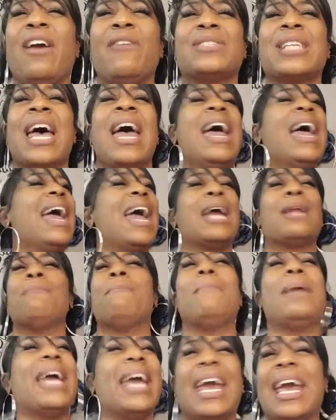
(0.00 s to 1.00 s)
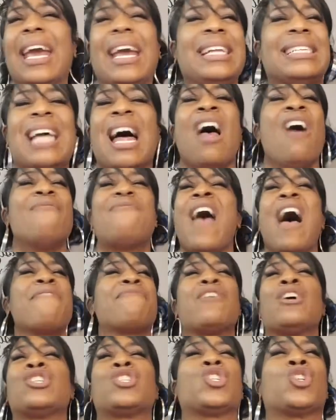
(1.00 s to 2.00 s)
it means
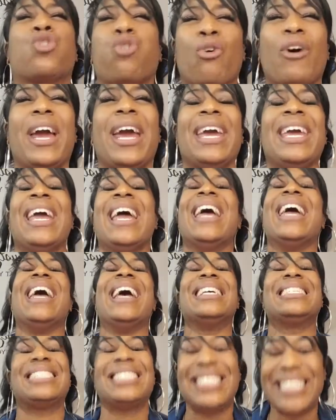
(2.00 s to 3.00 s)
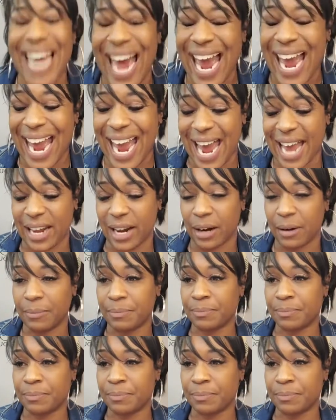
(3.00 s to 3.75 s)
that the tree is dead.